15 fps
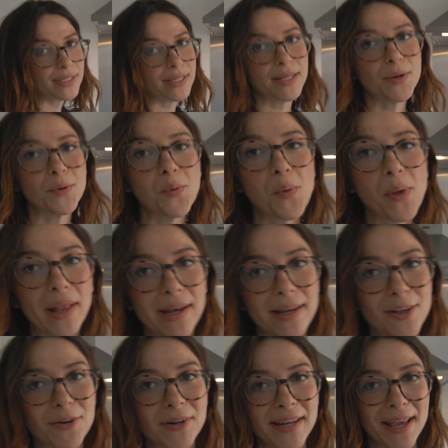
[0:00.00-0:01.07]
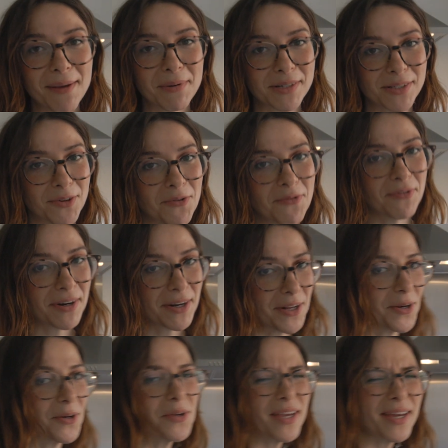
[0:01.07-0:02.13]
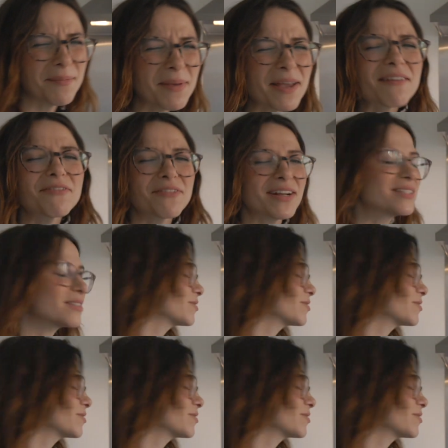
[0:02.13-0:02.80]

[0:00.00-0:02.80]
gotta win your neighbors over, you know, you gotta make friends